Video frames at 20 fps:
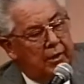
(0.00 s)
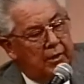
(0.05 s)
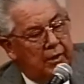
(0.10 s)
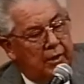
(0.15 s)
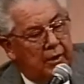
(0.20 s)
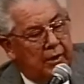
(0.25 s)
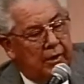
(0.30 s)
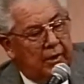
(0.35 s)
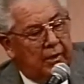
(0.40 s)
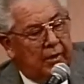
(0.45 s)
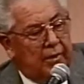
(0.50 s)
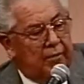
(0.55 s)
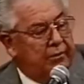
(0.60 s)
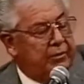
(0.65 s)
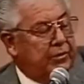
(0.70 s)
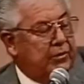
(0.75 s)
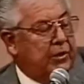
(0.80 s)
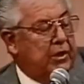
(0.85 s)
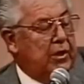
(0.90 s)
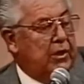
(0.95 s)
and the
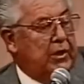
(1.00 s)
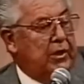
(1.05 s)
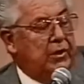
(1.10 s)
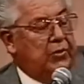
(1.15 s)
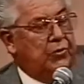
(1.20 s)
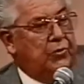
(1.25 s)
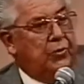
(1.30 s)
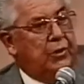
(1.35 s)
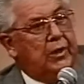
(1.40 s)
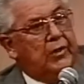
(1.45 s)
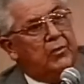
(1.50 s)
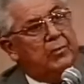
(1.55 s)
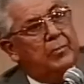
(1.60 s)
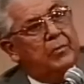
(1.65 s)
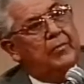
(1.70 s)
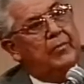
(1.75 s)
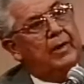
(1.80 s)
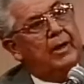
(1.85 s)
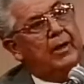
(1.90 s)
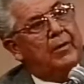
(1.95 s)
facilities you have to
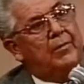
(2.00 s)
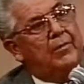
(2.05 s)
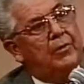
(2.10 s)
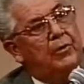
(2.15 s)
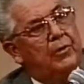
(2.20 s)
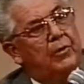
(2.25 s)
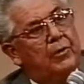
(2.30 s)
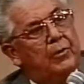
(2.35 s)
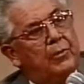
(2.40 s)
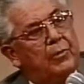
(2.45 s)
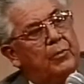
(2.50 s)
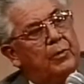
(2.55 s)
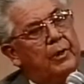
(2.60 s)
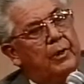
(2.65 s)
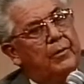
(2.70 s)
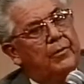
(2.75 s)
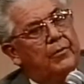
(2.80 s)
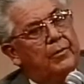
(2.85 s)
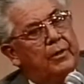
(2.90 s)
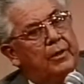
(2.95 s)
provide for them,
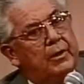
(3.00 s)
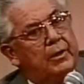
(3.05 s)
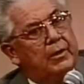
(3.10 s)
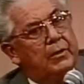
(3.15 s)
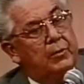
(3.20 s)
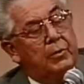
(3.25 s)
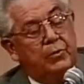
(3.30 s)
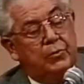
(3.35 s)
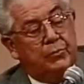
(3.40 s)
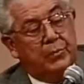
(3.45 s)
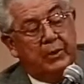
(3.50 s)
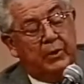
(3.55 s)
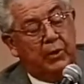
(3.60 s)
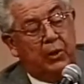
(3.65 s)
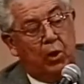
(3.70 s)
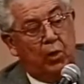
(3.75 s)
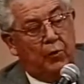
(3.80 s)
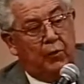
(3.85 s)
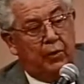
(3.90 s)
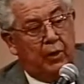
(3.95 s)
we've, uh, we've spent an
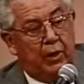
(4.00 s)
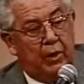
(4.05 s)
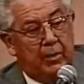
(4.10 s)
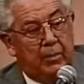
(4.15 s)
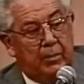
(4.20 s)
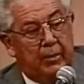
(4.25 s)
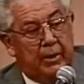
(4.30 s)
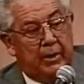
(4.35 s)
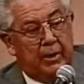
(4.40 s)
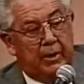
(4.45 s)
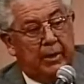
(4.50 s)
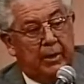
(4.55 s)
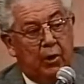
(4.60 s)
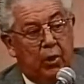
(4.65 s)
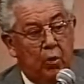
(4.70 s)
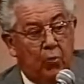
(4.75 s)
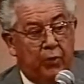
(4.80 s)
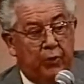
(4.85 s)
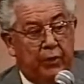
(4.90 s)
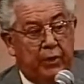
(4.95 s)
awful lot of money, and
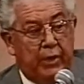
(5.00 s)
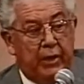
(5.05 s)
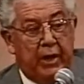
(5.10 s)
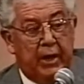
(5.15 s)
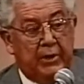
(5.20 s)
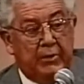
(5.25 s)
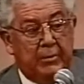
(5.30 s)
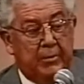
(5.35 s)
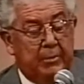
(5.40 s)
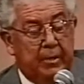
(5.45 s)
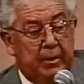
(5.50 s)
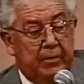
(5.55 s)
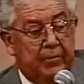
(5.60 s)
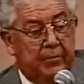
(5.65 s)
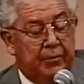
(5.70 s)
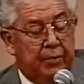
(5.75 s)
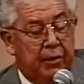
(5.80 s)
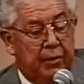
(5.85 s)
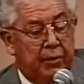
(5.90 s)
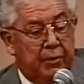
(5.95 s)
hopefully it hasn't been for
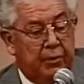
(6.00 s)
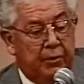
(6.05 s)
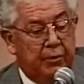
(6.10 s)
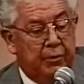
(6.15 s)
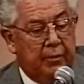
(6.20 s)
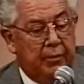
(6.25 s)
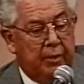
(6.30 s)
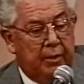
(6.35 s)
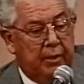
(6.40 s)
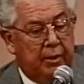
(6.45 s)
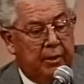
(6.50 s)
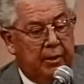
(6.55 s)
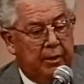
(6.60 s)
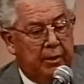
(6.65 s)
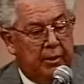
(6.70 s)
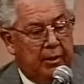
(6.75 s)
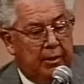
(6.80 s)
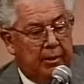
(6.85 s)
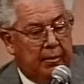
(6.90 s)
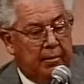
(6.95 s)
naught.
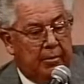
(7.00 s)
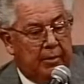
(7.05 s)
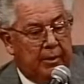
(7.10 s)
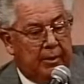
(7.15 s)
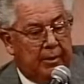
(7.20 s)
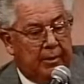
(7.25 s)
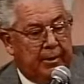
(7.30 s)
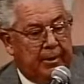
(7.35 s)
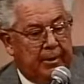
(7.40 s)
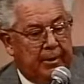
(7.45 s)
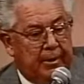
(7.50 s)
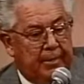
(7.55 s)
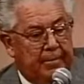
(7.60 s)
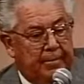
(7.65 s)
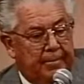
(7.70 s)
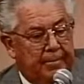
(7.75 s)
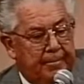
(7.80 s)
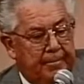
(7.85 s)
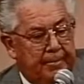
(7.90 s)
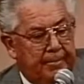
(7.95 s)
But uh,
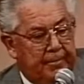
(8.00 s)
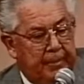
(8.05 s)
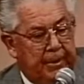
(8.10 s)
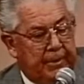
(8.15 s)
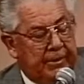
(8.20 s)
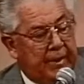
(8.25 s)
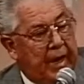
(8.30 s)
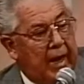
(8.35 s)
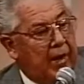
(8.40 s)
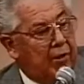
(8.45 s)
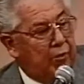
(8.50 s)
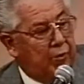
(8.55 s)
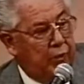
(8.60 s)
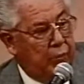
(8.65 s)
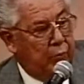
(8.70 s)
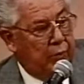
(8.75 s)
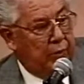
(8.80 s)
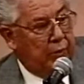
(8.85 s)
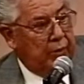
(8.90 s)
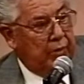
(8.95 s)
yes, I agree
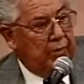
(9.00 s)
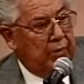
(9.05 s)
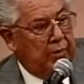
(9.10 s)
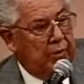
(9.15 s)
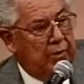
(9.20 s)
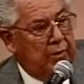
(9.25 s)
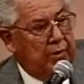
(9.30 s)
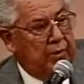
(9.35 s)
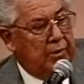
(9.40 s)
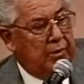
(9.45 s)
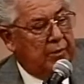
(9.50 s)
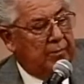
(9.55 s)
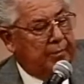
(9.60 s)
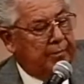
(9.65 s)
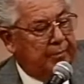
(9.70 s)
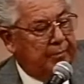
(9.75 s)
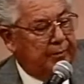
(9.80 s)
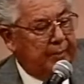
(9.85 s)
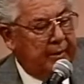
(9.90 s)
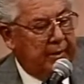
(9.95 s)
with you. Uh,
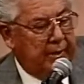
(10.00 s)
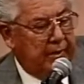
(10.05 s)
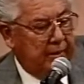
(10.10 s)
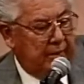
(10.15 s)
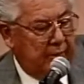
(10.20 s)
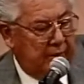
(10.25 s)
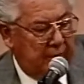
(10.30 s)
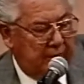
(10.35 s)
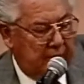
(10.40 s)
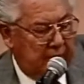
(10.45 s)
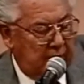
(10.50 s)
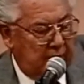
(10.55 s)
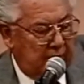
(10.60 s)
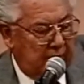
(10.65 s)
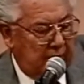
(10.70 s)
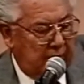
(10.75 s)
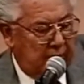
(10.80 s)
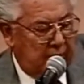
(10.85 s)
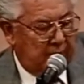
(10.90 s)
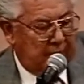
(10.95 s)

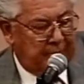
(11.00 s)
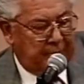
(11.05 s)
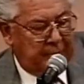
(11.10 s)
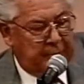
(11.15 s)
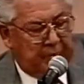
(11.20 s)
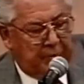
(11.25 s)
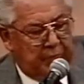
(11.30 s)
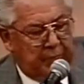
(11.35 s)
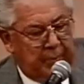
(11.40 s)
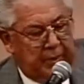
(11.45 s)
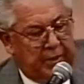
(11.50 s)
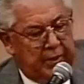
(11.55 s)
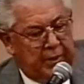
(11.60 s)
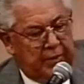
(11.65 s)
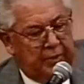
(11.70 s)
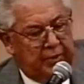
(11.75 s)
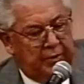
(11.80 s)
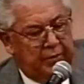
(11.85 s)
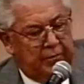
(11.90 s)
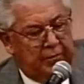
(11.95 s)
uh, this business of